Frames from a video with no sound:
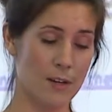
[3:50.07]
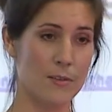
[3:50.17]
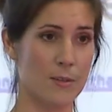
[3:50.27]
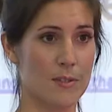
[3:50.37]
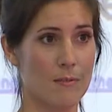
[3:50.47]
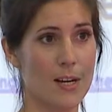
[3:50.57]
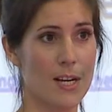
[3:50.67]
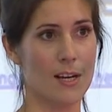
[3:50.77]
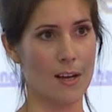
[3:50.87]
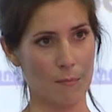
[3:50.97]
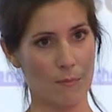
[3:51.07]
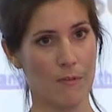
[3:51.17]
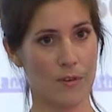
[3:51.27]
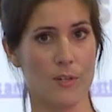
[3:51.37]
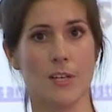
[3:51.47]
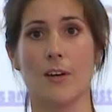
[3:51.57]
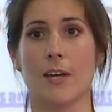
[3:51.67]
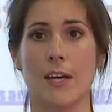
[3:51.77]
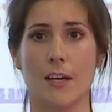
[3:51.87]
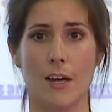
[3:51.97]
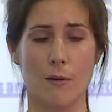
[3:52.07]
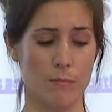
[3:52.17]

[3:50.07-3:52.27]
So it's a really a future-looking